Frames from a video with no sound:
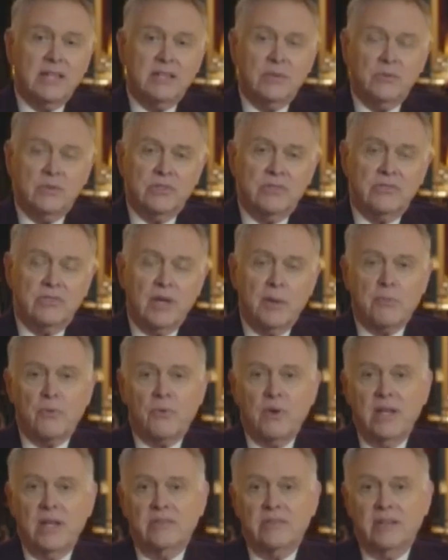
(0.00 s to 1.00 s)
that what
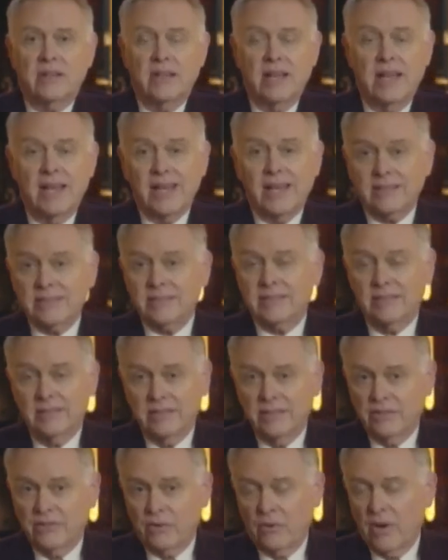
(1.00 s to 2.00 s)
separates an
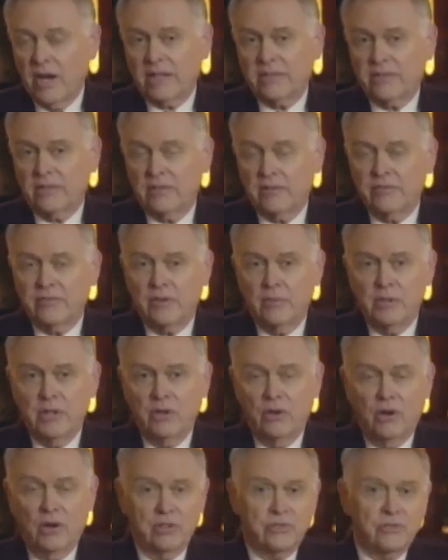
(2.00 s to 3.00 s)
excellent director from
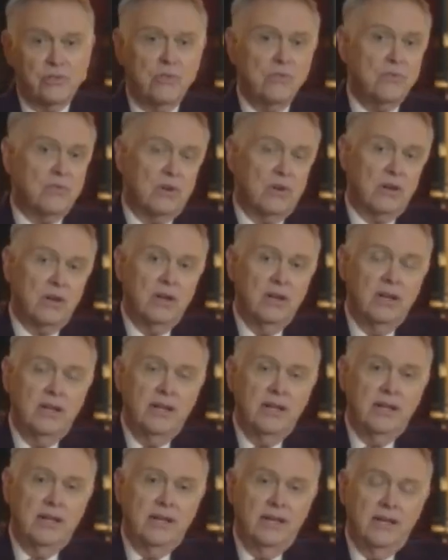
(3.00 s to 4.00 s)
an auteur
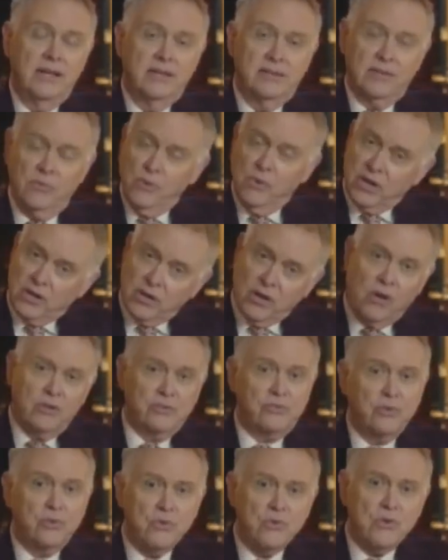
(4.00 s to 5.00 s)
is that when an
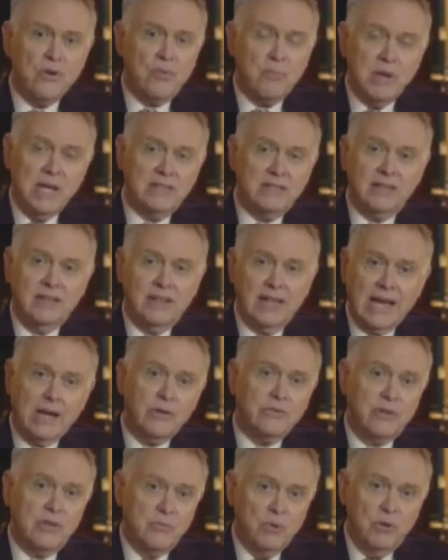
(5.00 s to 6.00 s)
auteur makes a
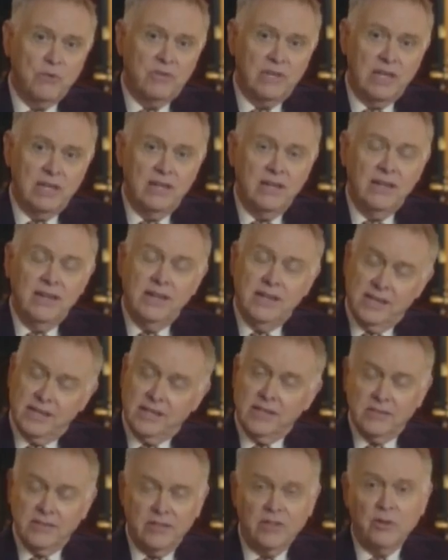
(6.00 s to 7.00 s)
lousy movie, it
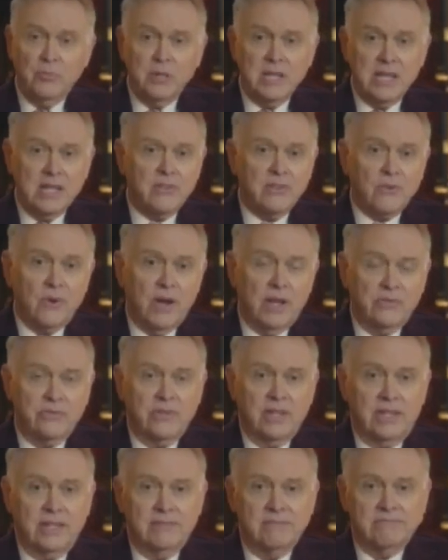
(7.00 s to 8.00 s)
can still be
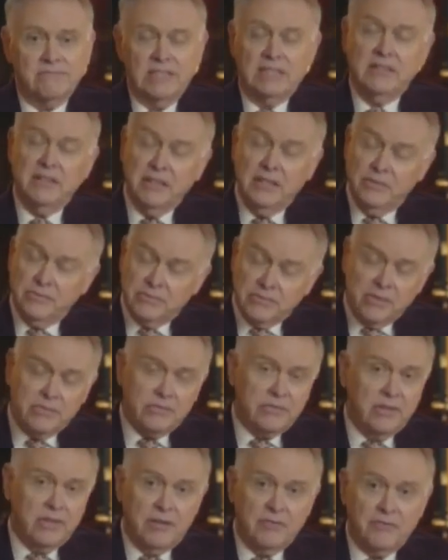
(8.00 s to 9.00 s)
interesting, at least to
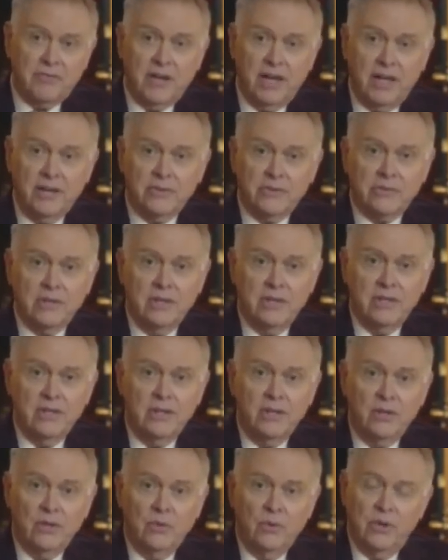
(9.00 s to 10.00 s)
cinephiles.
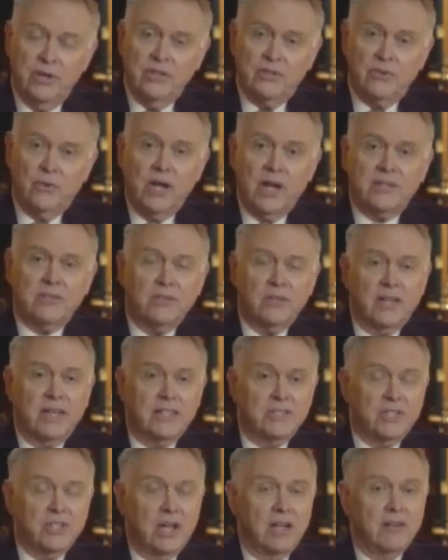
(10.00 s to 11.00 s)
When a director
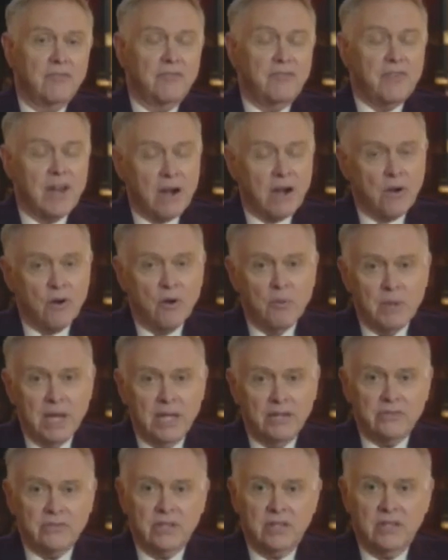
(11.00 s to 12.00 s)
like John Farrow
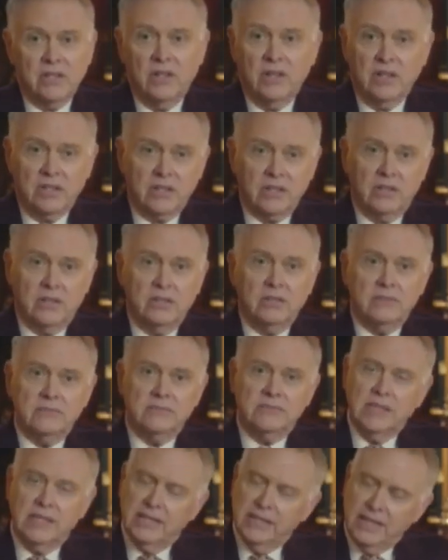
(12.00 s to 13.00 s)
makes a clunker,
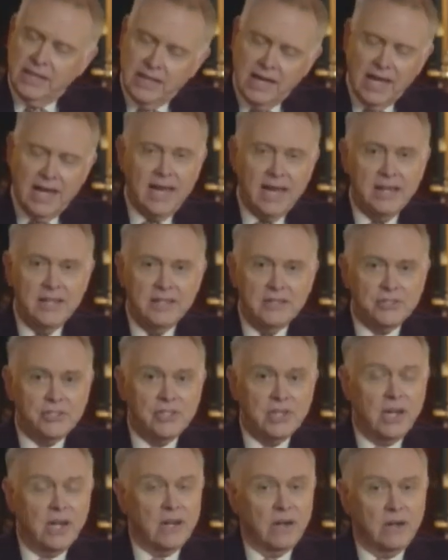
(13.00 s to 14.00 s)
and he had his
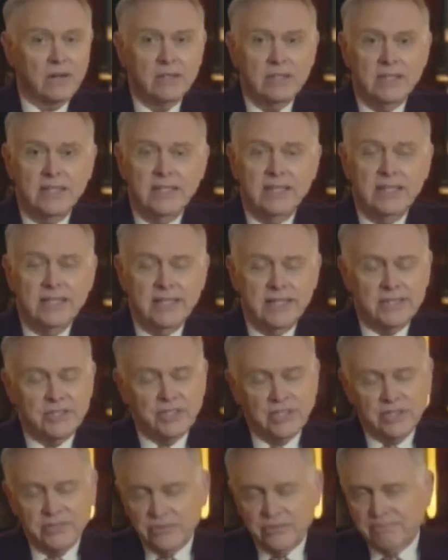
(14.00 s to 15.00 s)
share, it
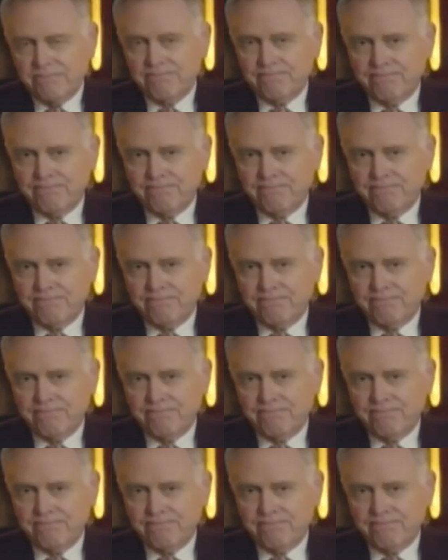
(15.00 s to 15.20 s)
just